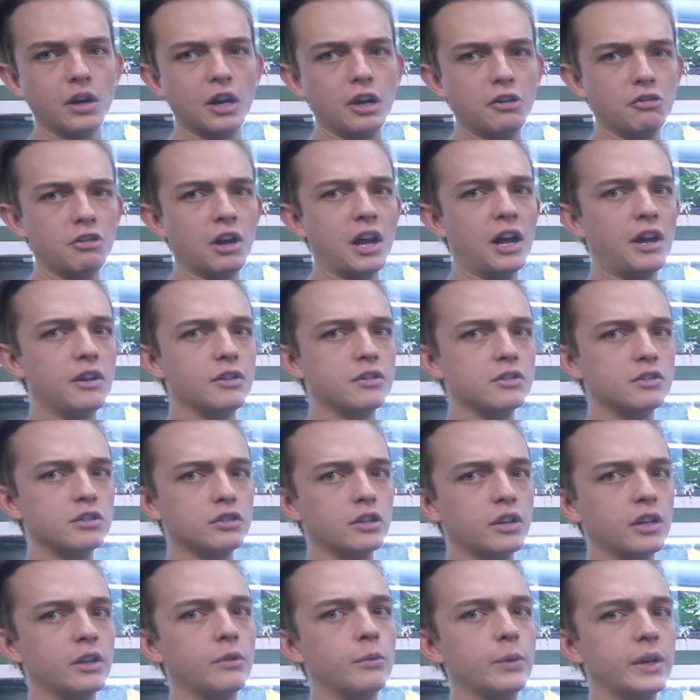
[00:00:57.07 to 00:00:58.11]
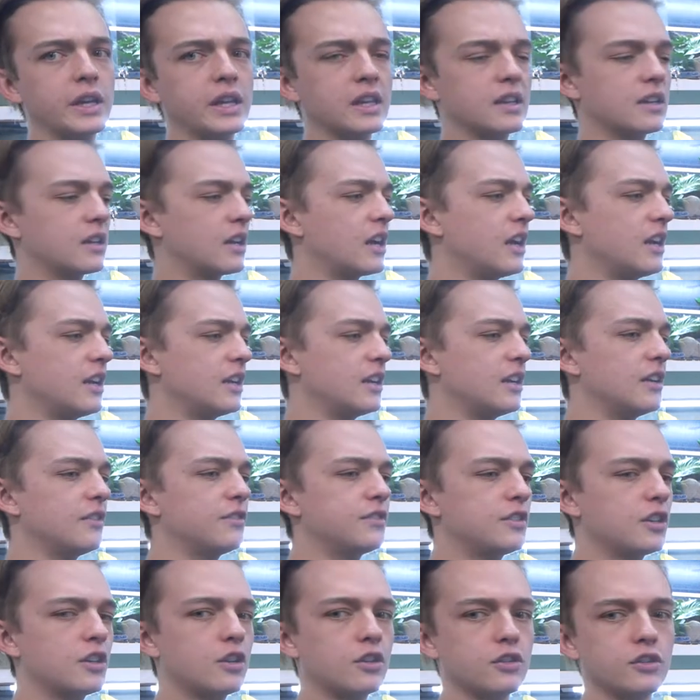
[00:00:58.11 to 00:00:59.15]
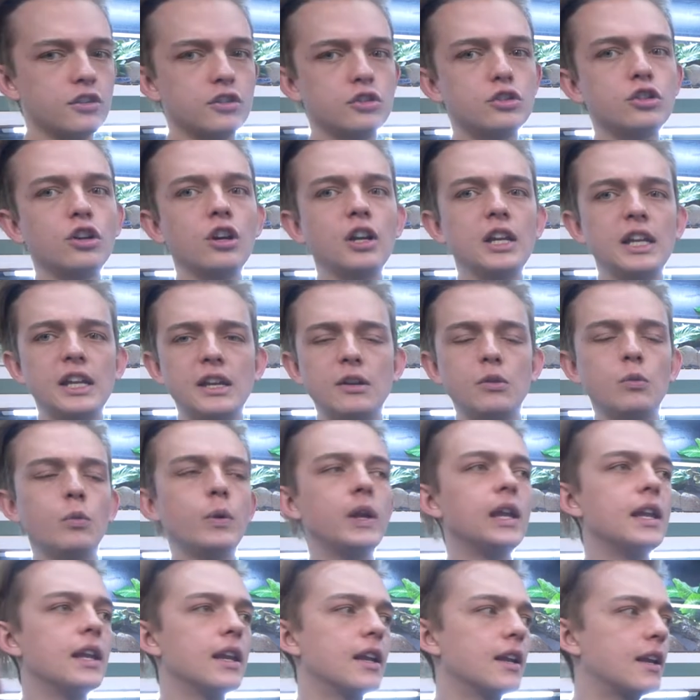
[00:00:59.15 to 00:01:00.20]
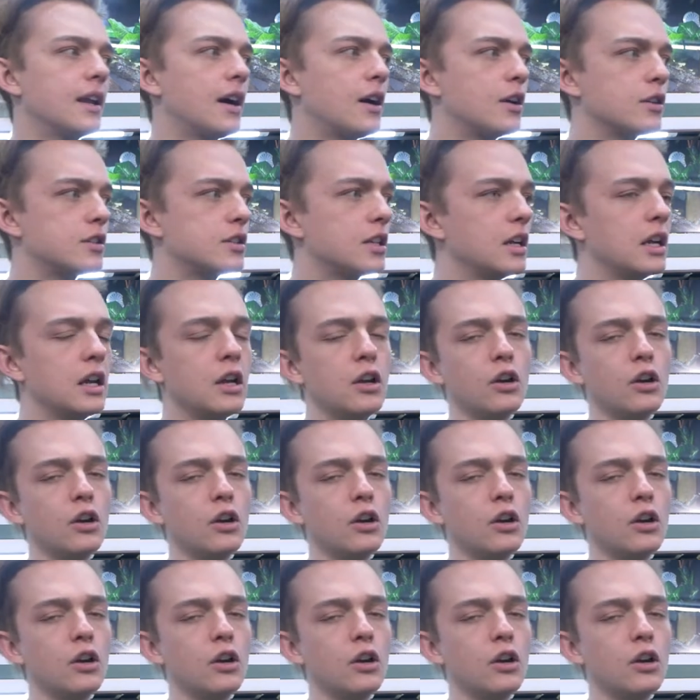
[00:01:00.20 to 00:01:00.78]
around so we can kind of lift it on the trolley and wheel it out